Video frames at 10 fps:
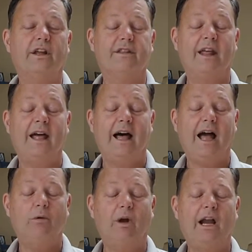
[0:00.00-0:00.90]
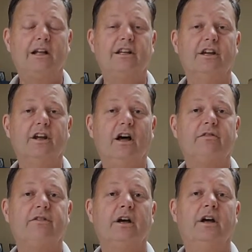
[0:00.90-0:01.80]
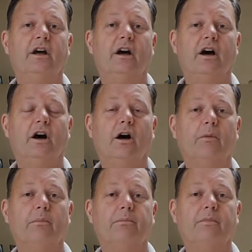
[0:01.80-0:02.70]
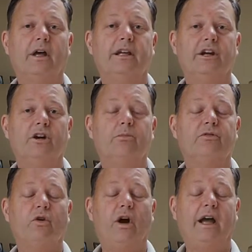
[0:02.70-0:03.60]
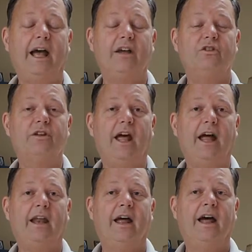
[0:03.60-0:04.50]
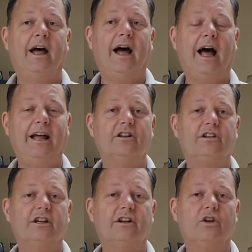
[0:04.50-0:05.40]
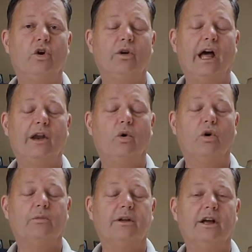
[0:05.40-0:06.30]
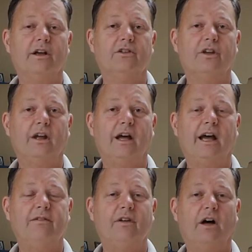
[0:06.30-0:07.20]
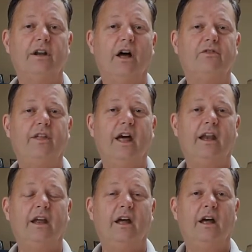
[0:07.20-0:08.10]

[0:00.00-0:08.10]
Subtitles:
And ironically enough, a year before I asked her that, I looked into code.org because I found out that